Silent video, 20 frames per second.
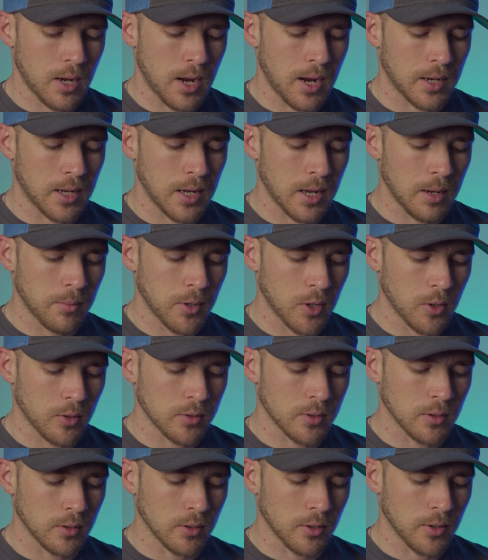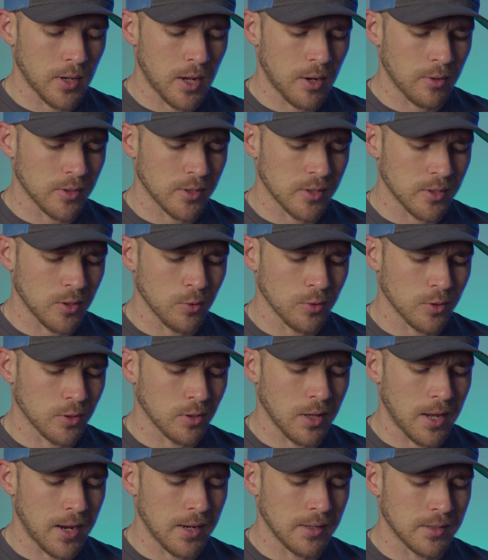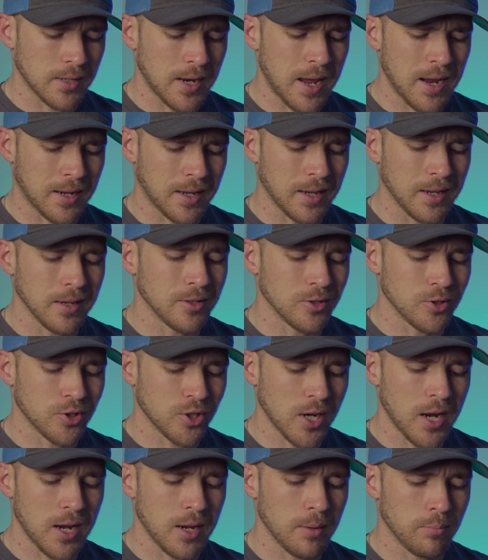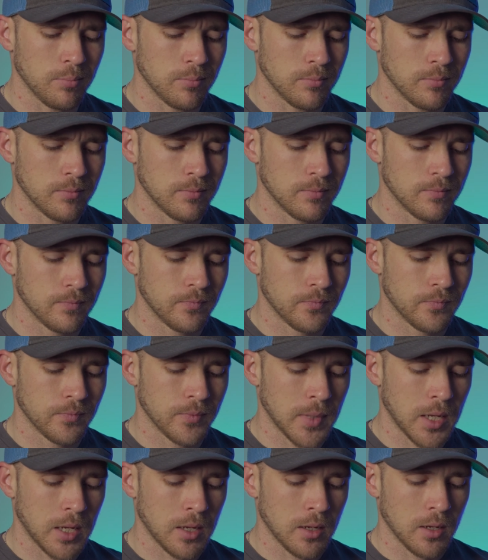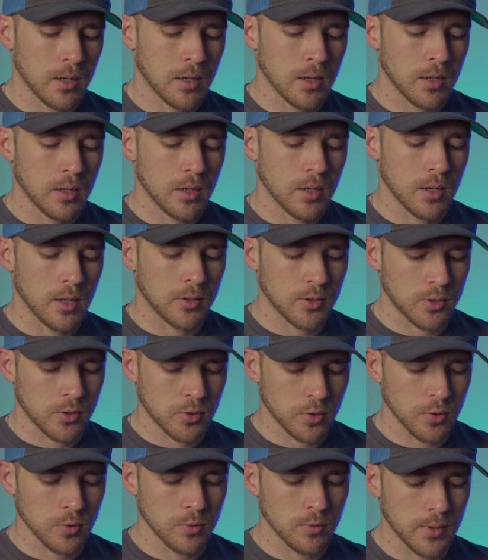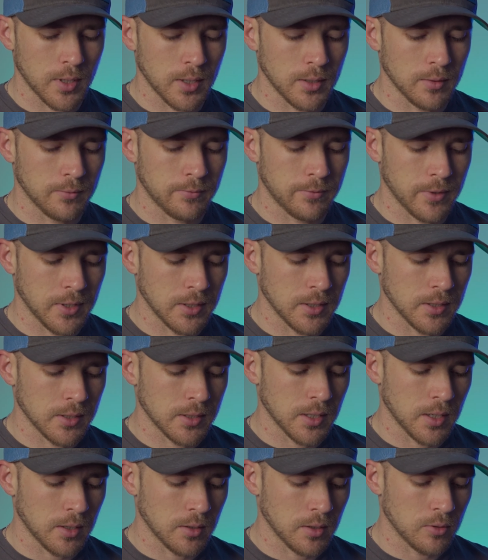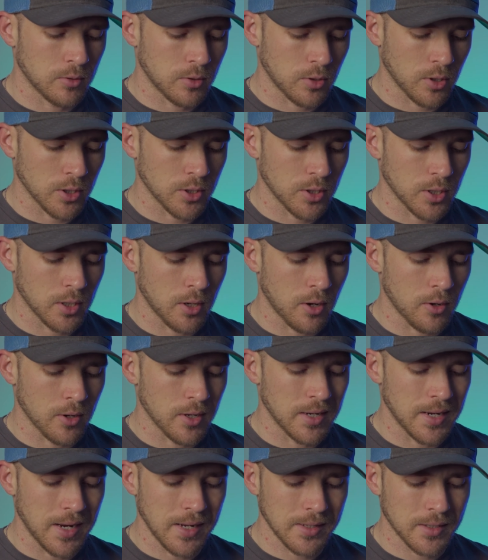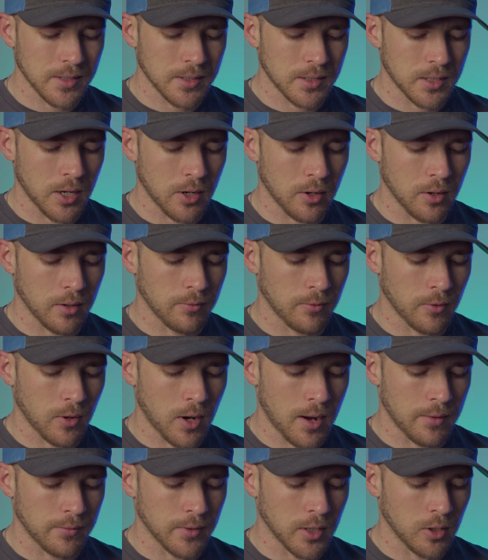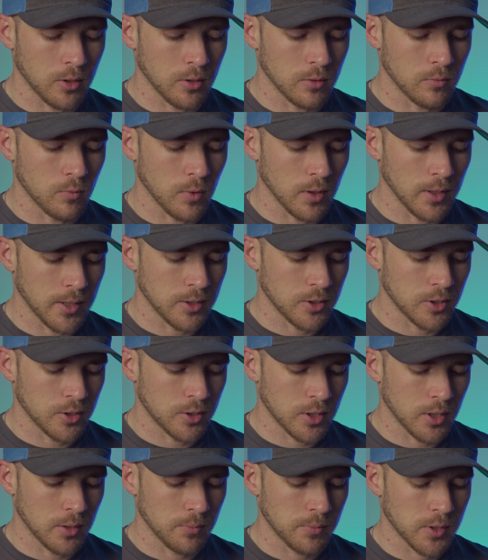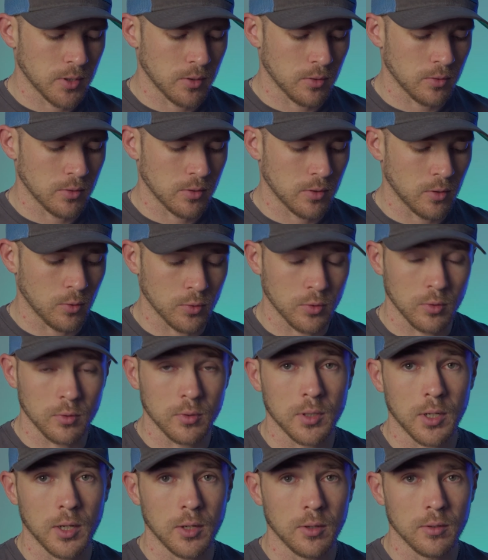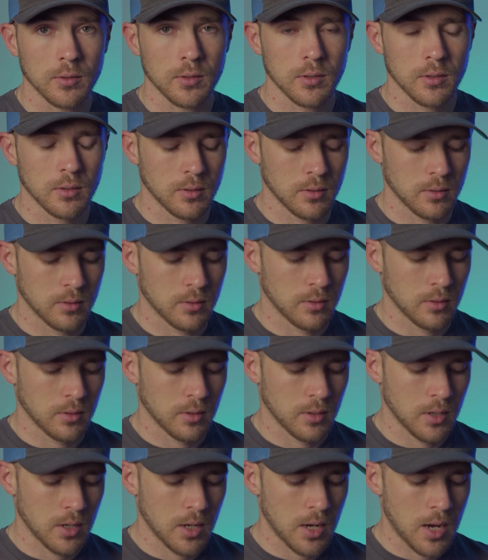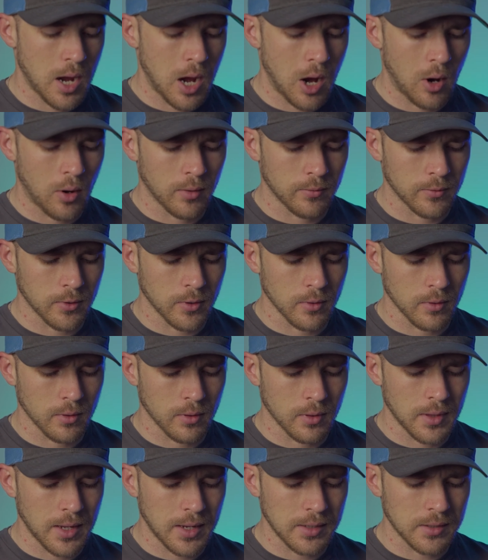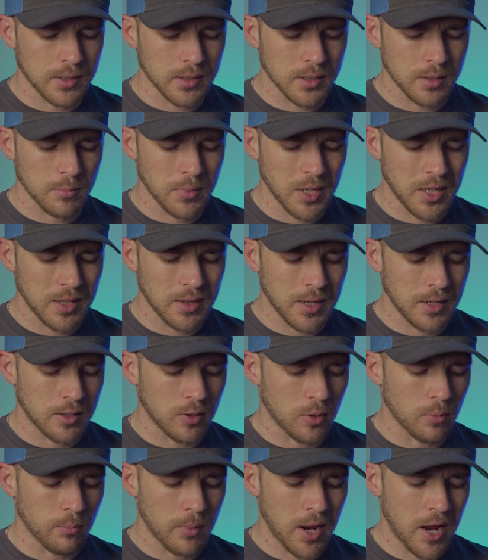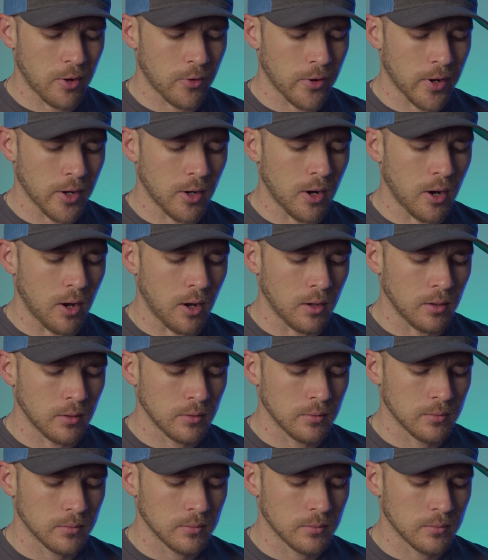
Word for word: I came here to learn how to socialize, not get in shape. It's true that fitness and nutrition aren't necessary for having good relationships or social skills. However, that doesn't mean they don't matter at all.